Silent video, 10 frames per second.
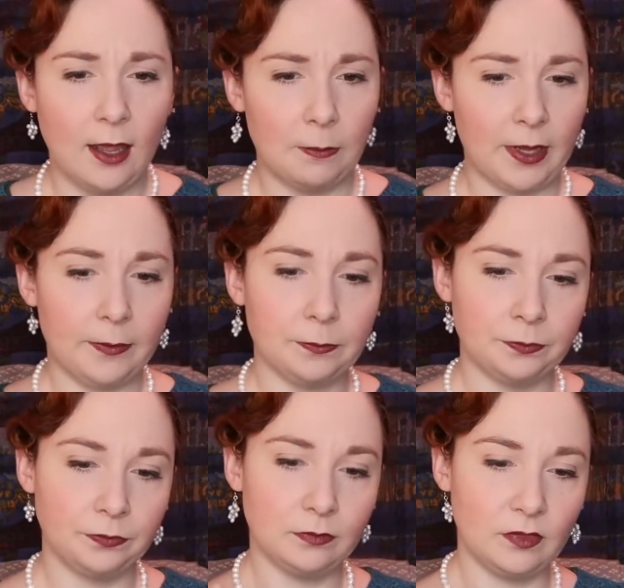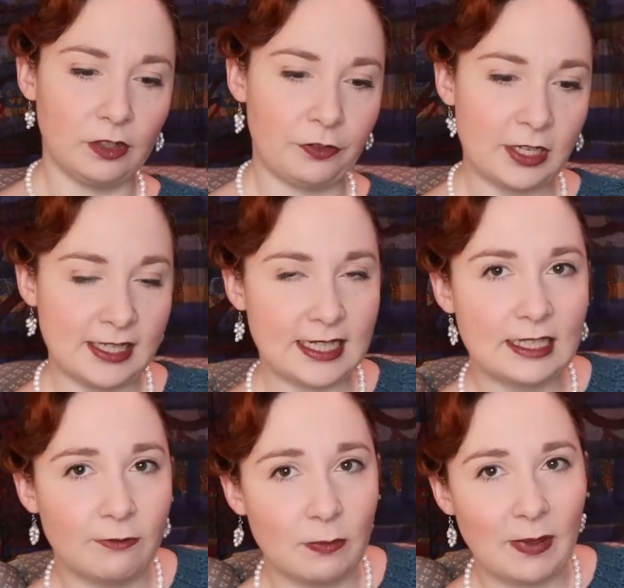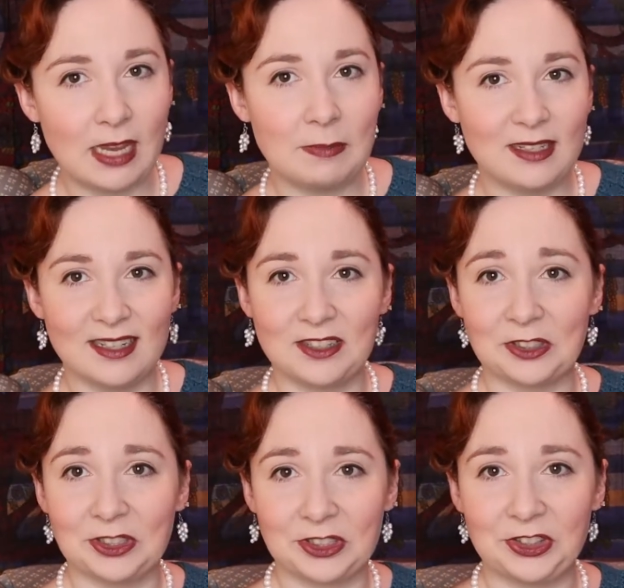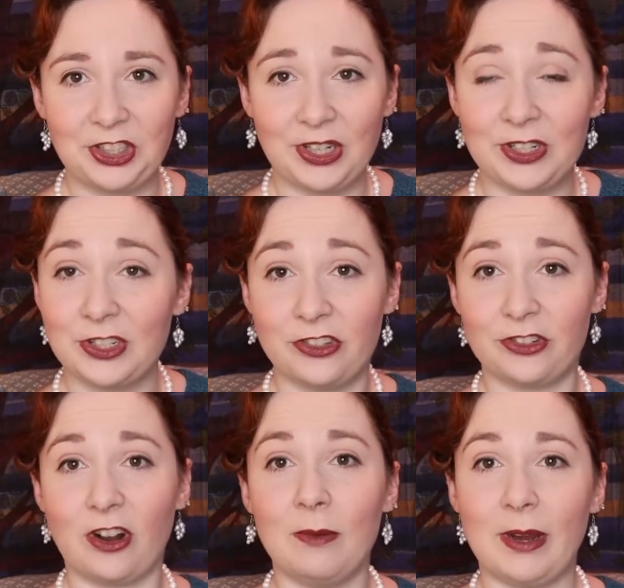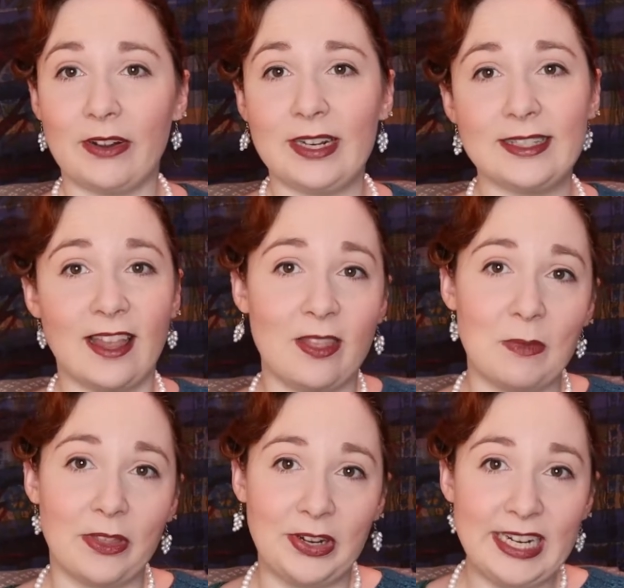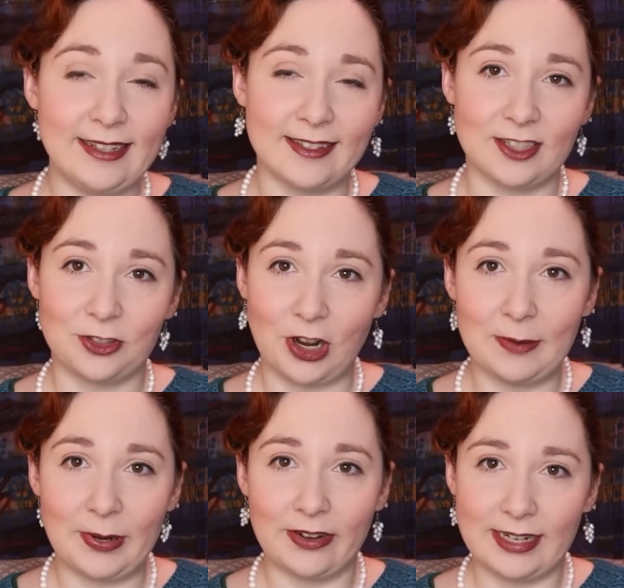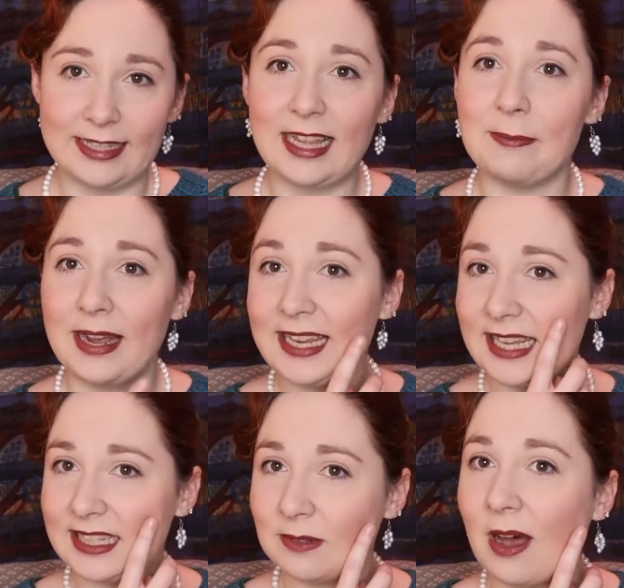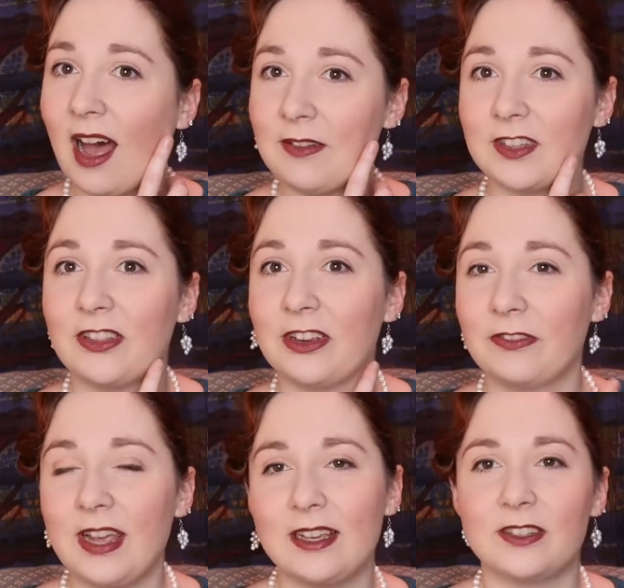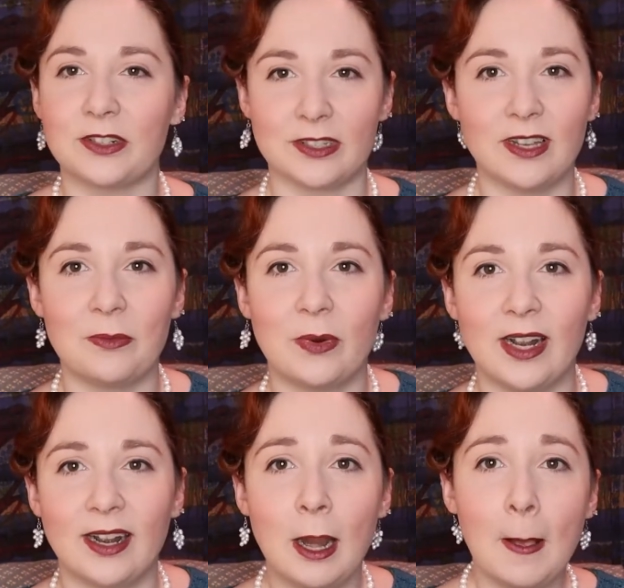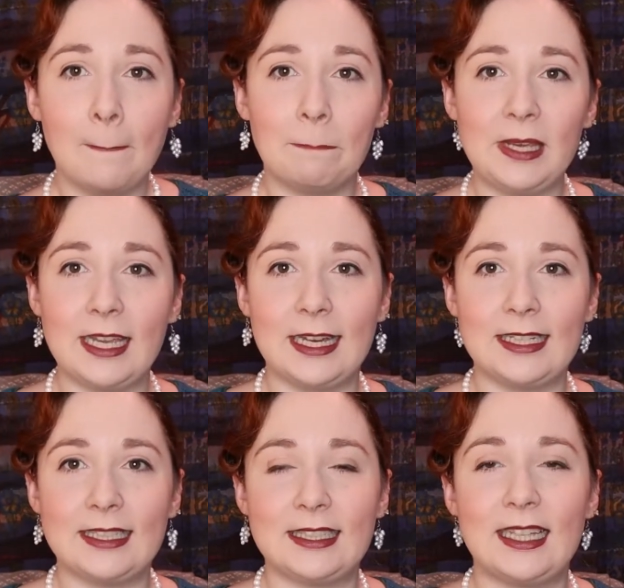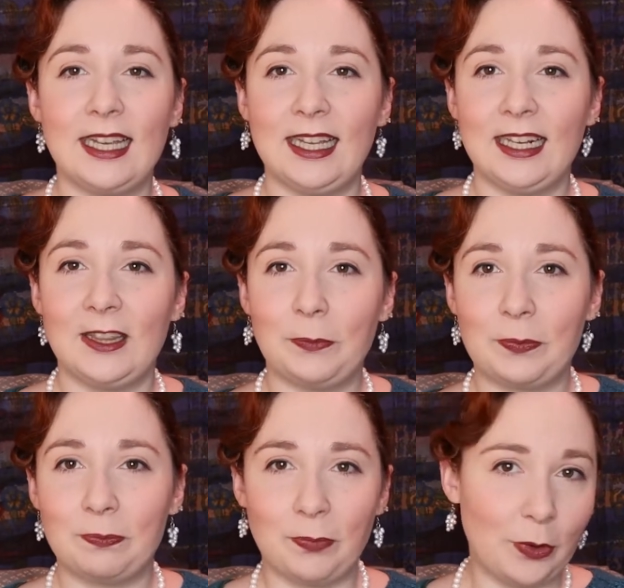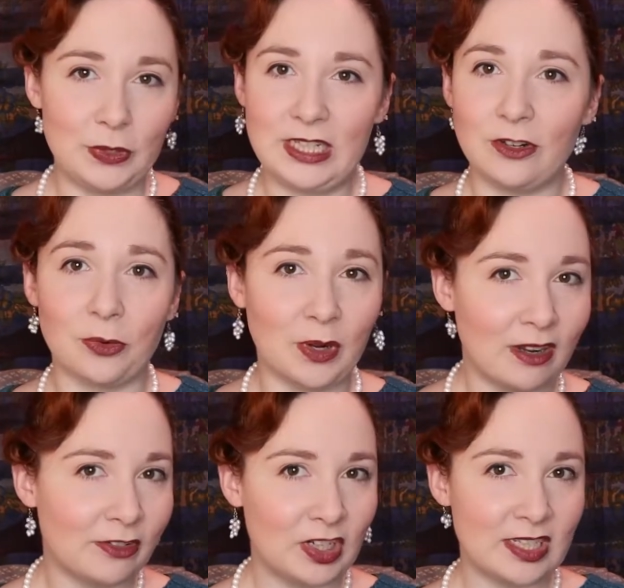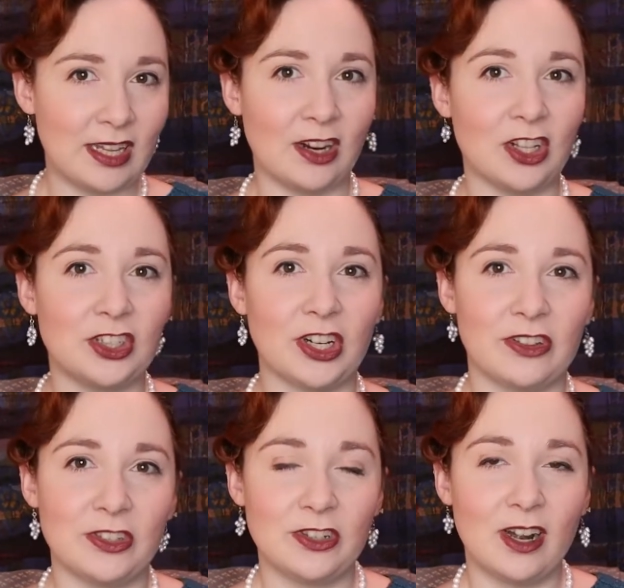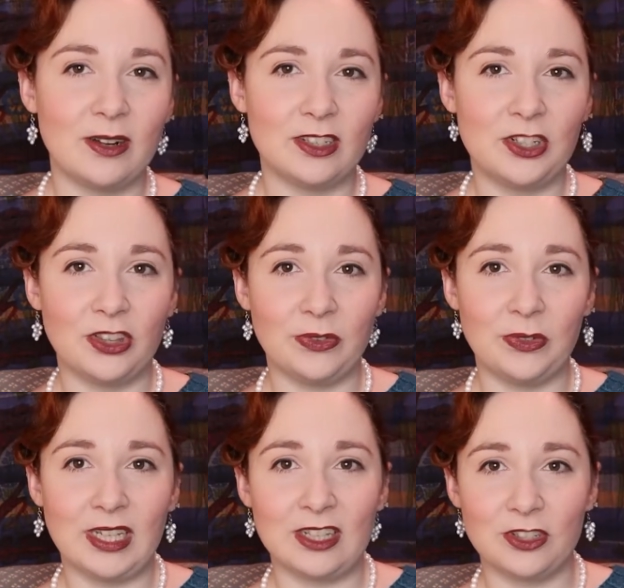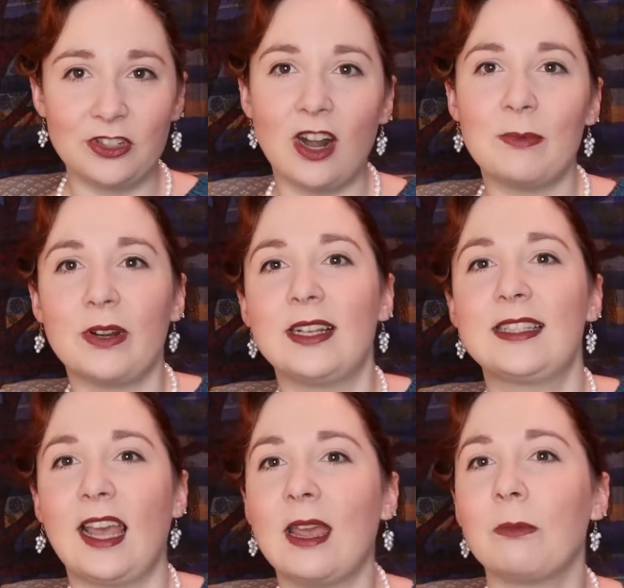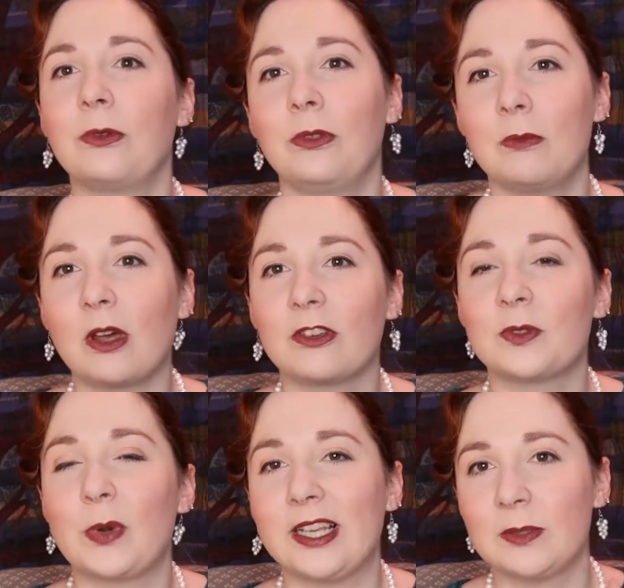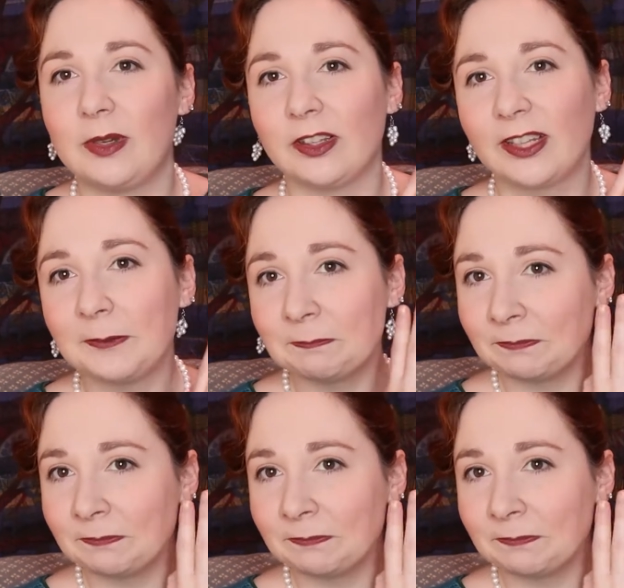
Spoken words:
But for instance, if the baby is allergic to strawberries and the mother eats strawberries, they might get some hives on their face or somewhere because the protein or whatever it is they're allergic on in the strawberries came through the mother's breast milk.